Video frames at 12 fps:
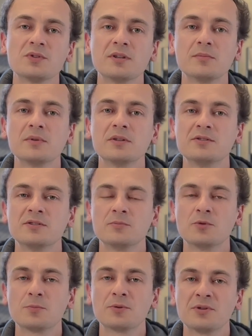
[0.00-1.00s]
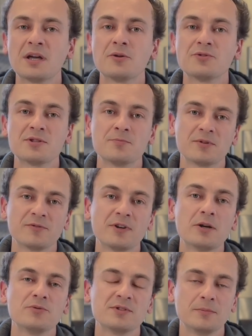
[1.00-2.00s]
with them, the more pronounced and
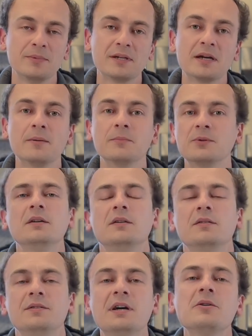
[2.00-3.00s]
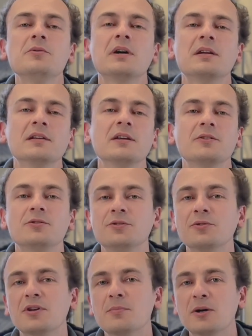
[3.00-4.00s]
profound they become. Now I'd like to
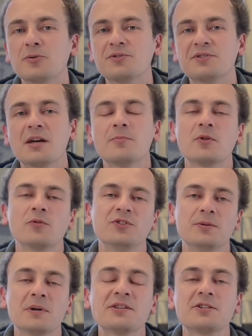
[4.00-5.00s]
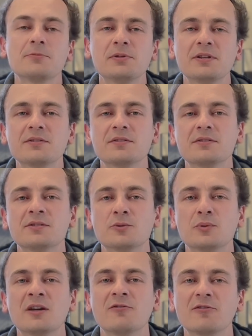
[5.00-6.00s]
talk about some of the master plans
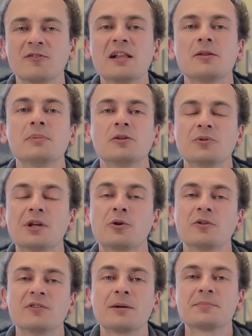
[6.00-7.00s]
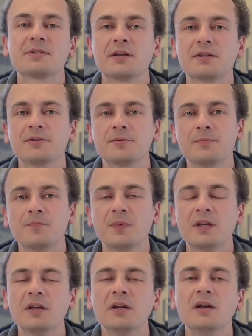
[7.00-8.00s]
that we have available on our website.
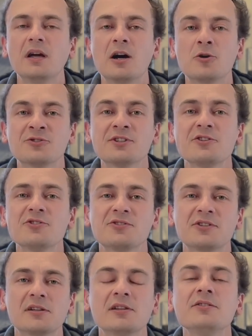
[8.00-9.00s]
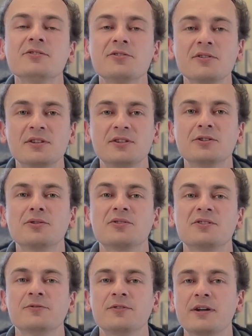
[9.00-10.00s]
Ajo Sacha is a cleanser and
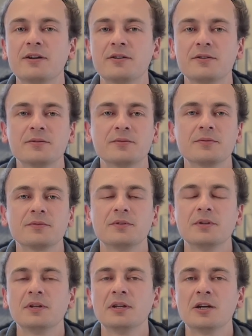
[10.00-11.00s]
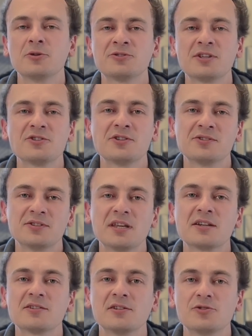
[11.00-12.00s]
detoxifier. Ajo Sacha is
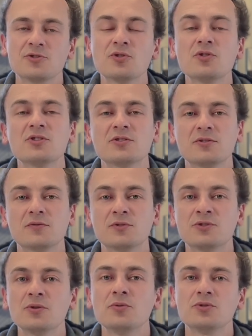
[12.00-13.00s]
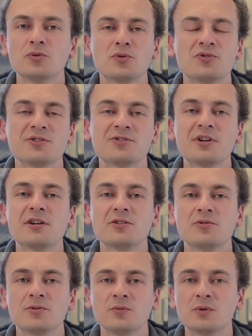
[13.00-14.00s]
an excellent choice for those who are just
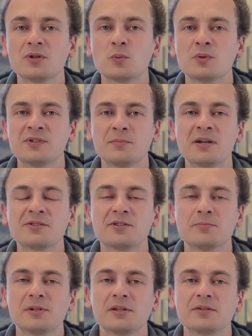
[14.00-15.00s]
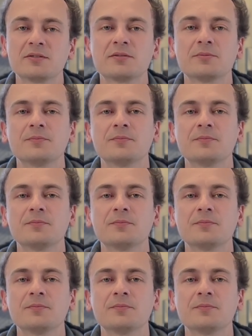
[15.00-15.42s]
starting to work with the master plans.